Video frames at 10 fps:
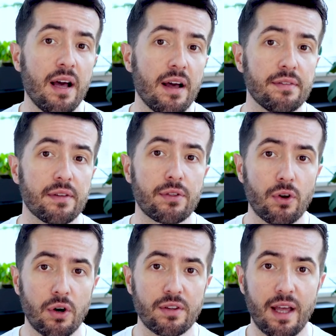In the
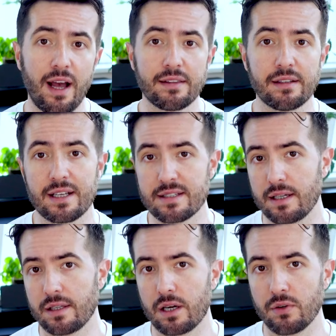third and the last
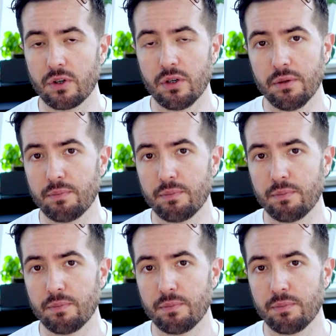scenario,